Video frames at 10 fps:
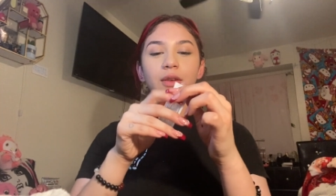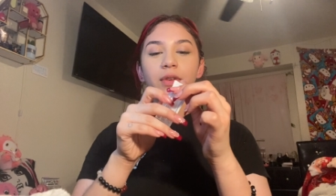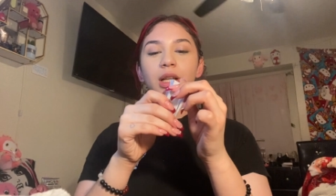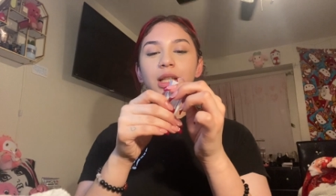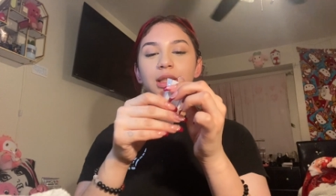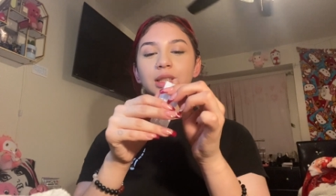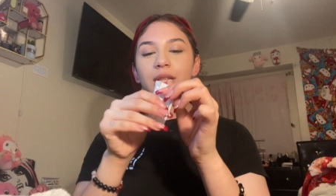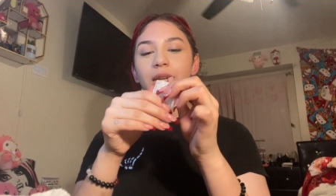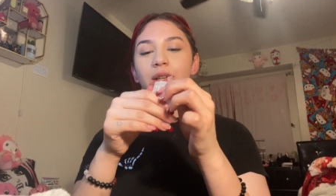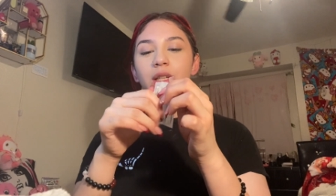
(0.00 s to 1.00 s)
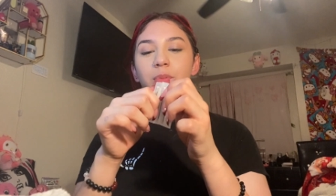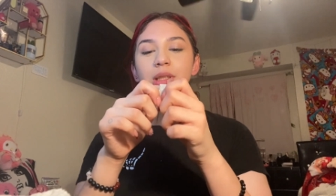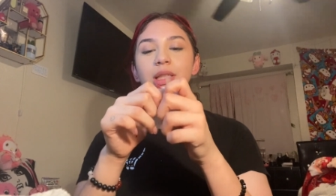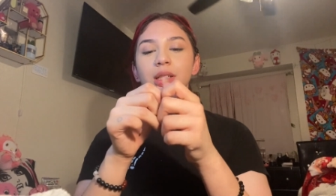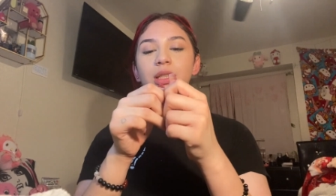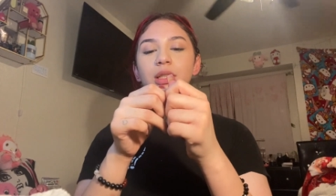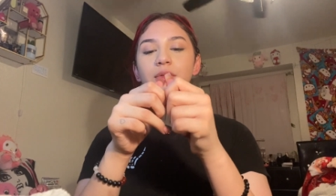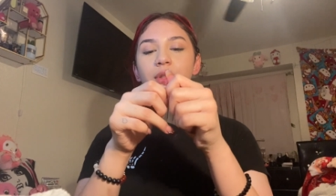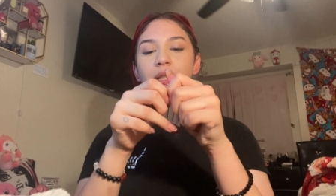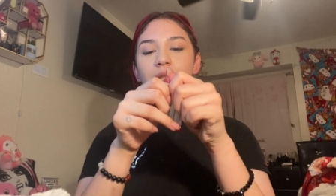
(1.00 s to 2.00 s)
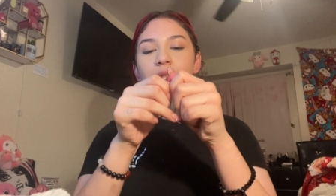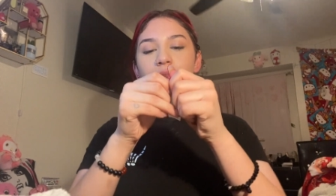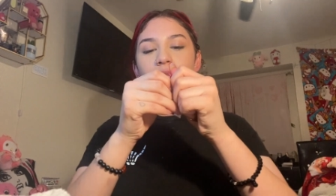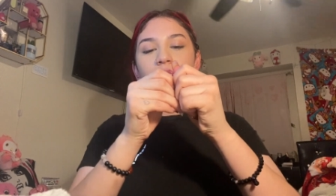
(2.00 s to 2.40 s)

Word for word: fucking security protection fucking